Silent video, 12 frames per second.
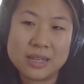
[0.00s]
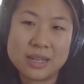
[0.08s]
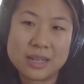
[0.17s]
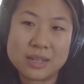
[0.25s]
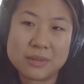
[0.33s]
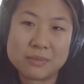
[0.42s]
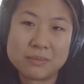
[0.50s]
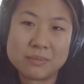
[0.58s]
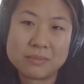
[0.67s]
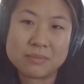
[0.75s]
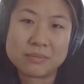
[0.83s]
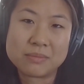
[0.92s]

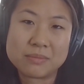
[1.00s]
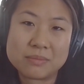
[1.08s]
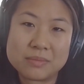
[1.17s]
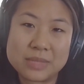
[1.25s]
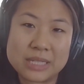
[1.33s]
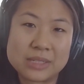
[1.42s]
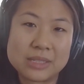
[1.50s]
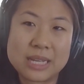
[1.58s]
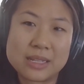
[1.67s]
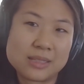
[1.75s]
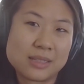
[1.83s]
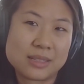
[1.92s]
Um, like
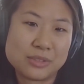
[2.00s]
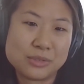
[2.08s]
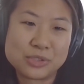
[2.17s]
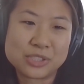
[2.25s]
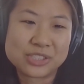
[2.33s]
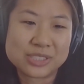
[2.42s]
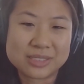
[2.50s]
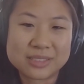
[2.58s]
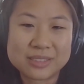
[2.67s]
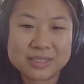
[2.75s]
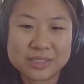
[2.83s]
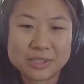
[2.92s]
yeah, like
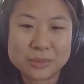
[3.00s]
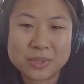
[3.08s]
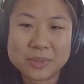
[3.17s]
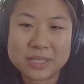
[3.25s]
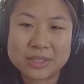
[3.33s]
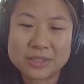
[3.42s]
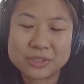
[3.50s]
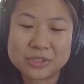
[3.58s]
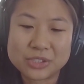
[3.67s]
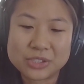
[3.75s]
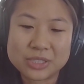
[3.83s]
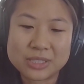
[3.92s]
nutrition, public health
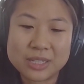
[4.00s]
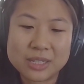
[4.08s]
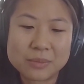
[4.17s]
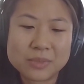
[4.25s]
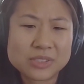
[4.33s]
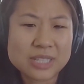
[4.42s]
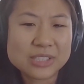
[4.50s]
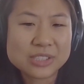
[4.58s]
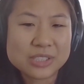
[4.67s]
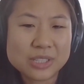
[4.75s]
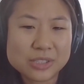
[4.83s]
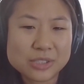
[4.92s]
nutrition. There's
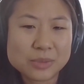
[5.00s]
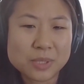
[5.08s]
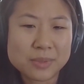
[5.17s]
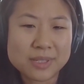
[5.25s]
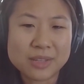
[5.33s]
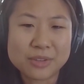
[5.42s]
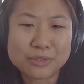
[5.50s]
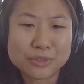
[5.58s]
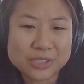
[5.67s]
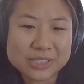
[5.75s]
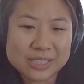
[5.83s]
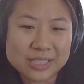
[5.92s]
actually also public health
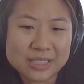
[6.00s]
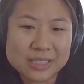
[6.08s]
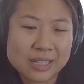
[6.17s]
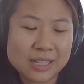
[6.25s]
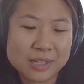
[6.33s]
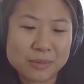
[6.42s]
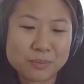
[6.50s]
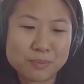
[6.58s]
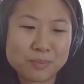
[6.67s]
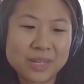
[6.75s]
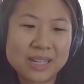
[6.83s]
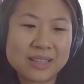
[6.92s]
nursing,
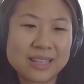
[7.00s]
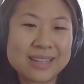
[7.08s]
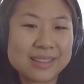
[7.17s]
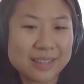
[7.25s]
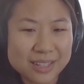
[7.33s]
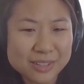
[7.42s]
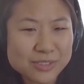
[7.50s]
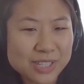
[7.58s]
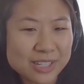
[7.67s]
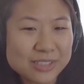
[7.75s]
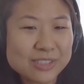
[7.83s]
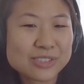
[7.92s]
and a lot of
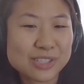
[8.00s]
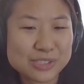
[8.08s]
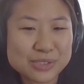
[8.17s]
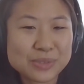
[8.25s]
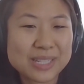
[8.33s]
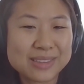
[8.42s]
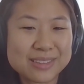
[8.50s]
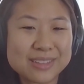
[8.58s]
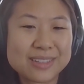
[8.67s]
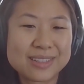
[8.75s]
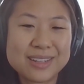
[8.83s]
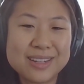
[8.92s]
doctors also get
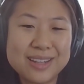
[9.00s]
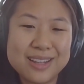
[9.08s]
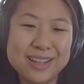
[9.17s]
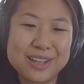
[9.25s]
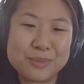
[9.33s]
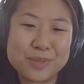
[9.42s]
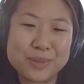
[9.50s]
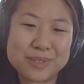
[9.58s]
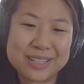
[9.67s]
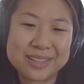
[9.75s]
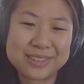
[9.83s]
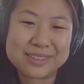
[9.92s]
their
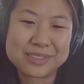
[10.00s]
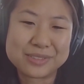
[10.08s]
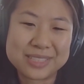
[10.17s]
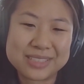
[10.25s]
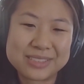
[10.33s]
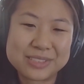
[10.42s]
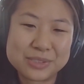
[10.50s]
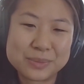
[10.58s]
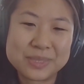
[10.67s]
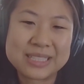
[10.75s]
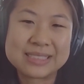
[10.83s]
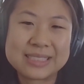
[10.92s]
public health degree too
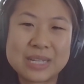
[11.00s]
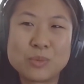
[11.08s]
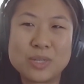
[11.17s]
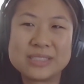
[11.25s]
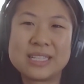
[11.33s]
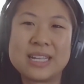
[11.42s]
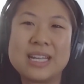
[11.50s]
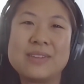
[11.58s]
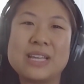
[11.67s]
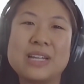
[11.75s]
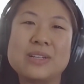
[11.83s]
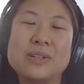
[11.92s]
because they want to
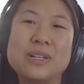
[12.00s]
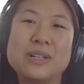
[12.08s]
have that.